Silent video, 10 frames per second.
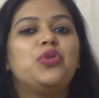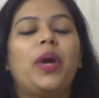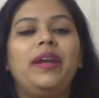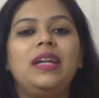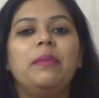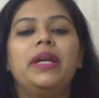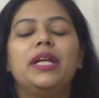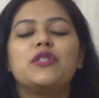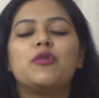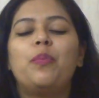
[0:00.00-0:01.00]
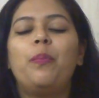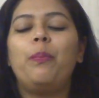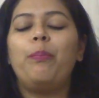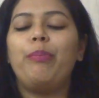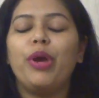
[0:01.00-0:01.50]
twenty minutes
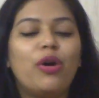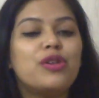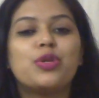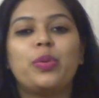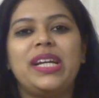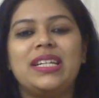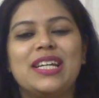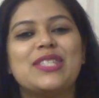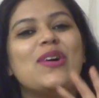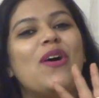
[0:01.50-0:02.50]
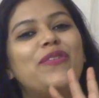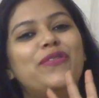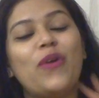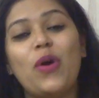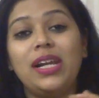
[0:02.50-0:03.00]
pure sweetness
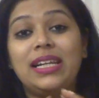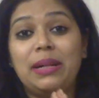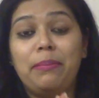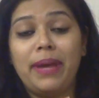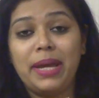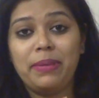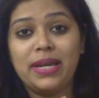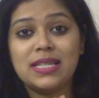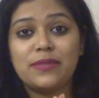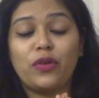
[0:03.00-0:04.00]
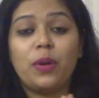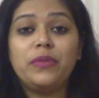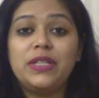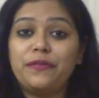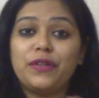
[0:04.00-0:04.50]
of four little babies
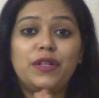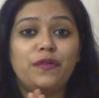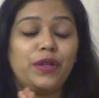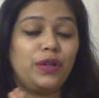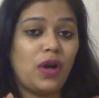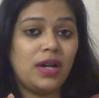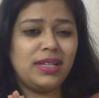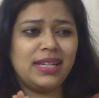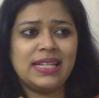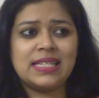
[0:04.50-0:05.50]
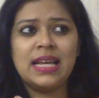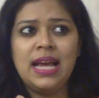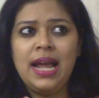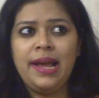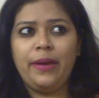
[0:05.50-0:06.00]
from different different continents.
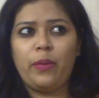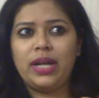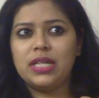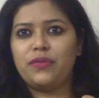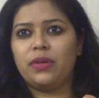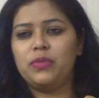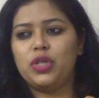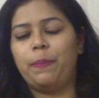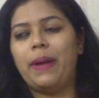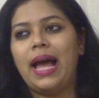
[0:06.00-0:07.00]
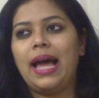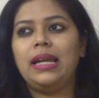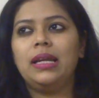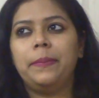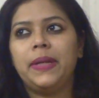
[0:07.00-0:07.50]
One is from
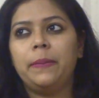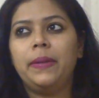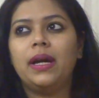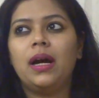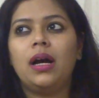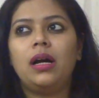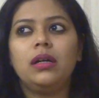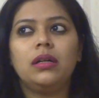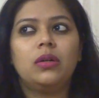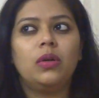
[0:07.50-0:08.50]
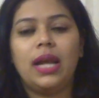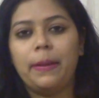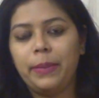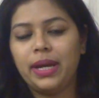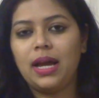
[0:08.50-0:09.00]
Japan, Namibia,
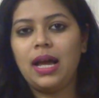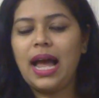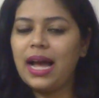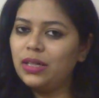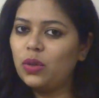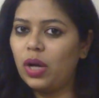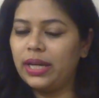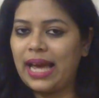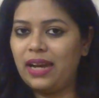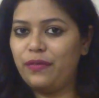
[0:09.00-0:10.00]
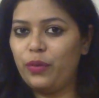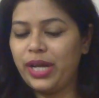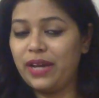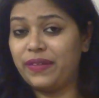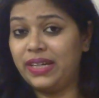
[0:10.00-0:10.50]
Colombia and
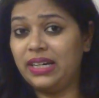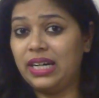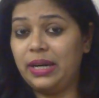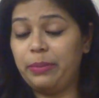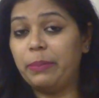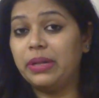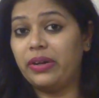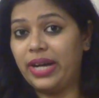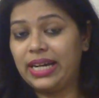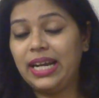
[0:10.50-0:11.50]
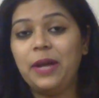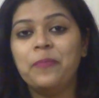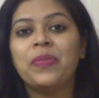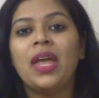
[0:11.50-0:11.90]
California, if I can remember correctly.